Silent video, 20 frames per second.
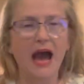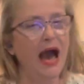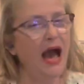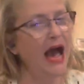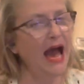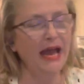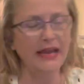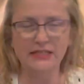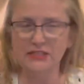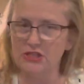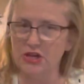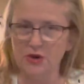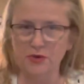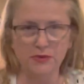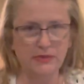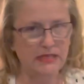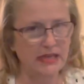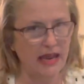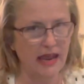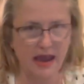I
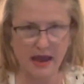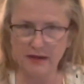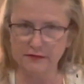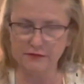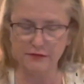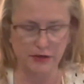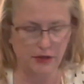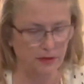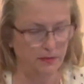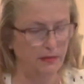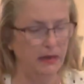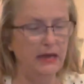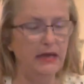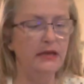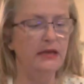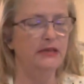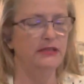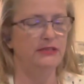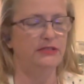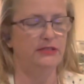don't have room.
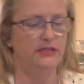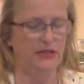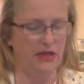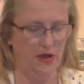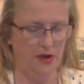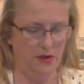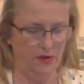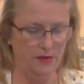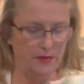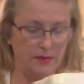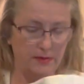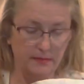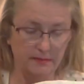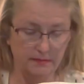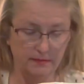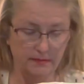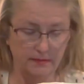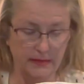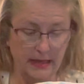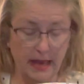So
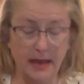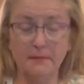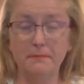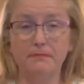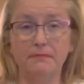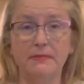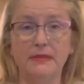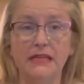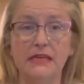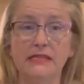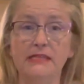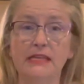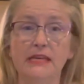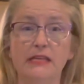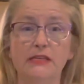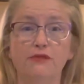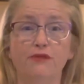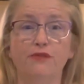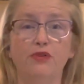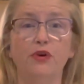yep, this
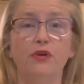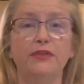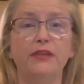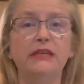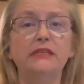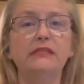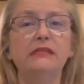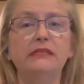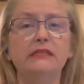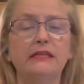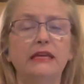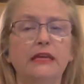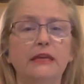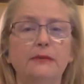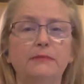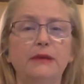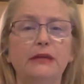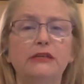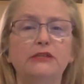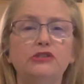is full. This is gonna
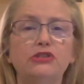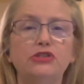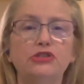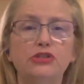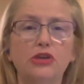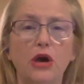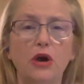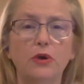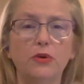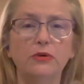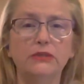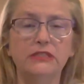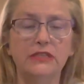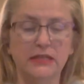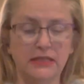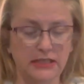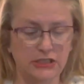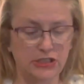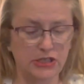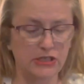be so
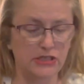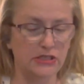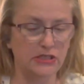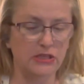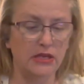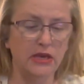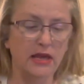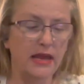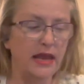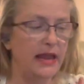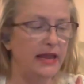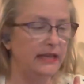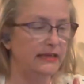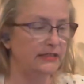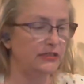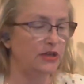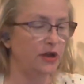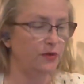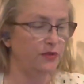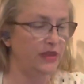delicious.
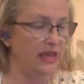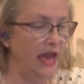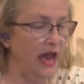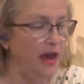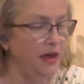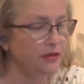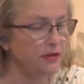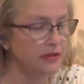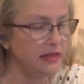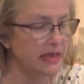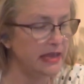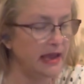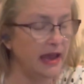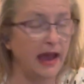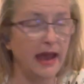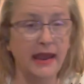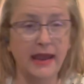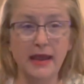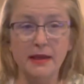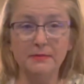So the other thing
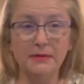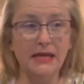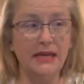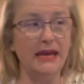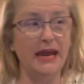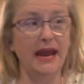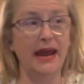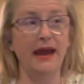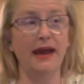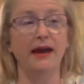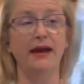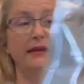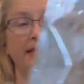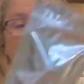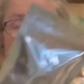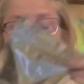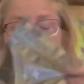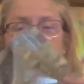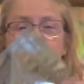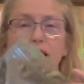I am gonna add
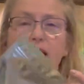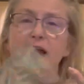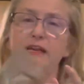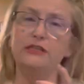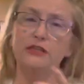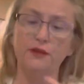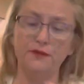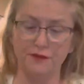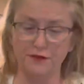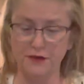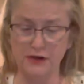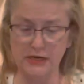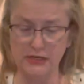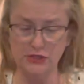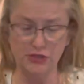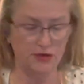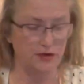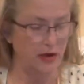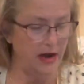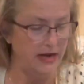is I do
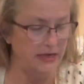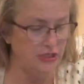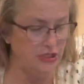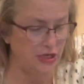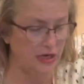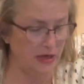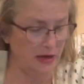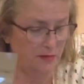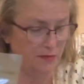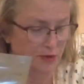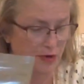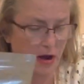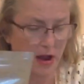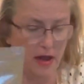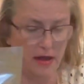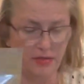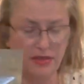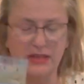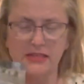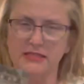freeze-dried chicken
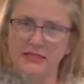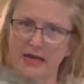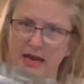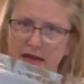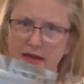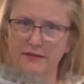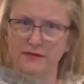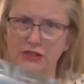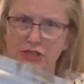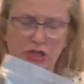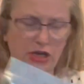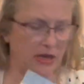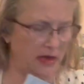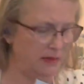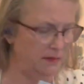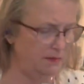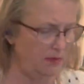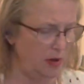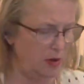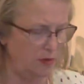broth. It's kind of a chicken
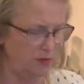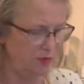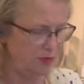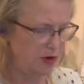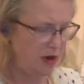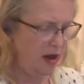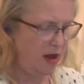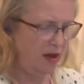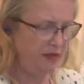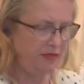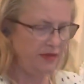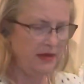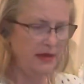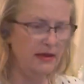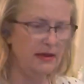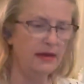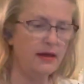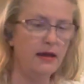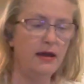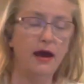bone broth.
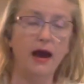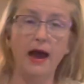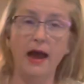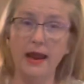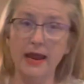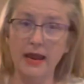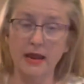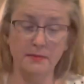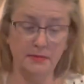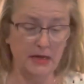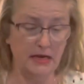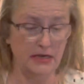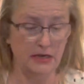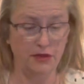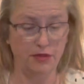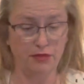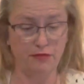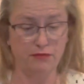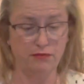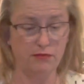I am gonna
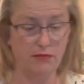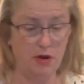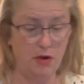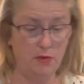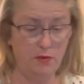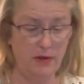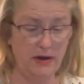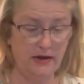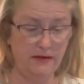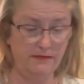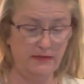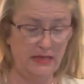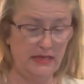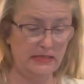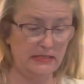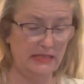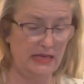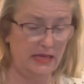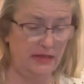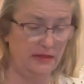throw one of
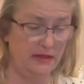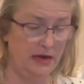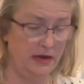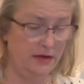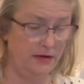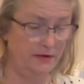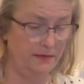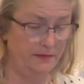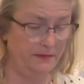these in there.